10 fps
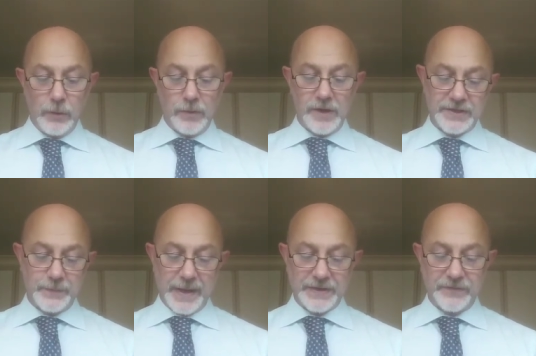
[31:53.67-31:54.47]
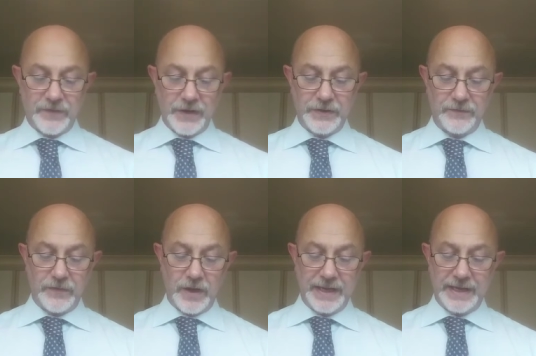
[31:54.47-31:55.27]
Where I expect to find the
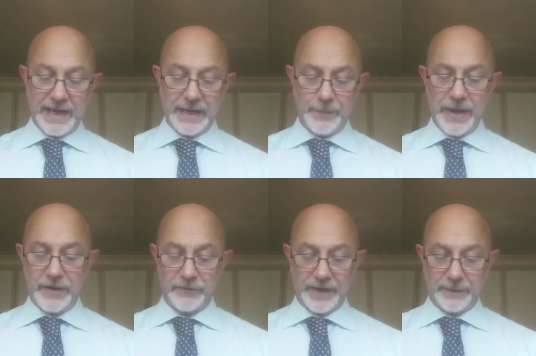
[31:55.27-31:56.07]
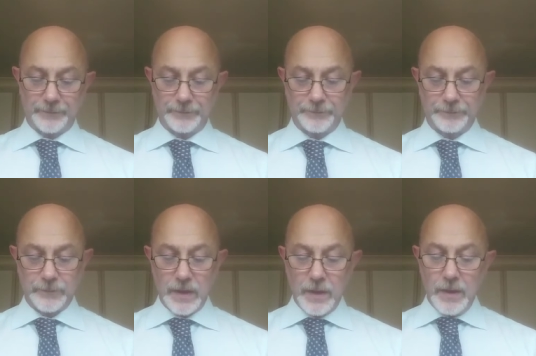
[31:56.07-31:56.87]
Flying Cake Bakery,
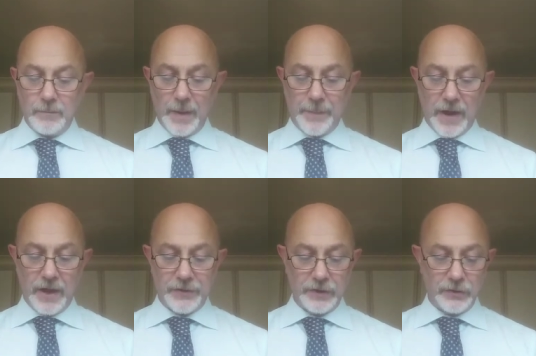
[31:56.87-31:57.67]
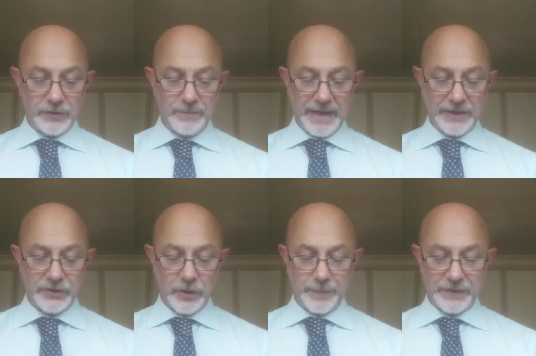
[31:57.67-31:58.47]
my path along the main
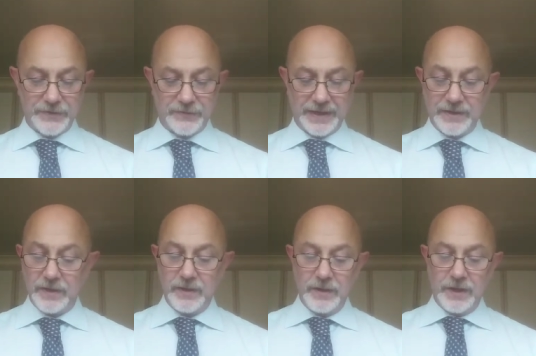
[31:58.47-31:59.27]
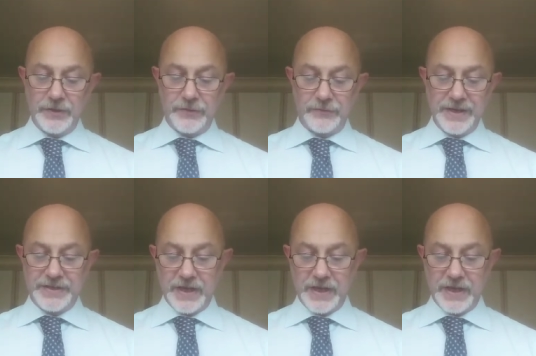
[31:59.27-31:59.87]
shopping street, and the three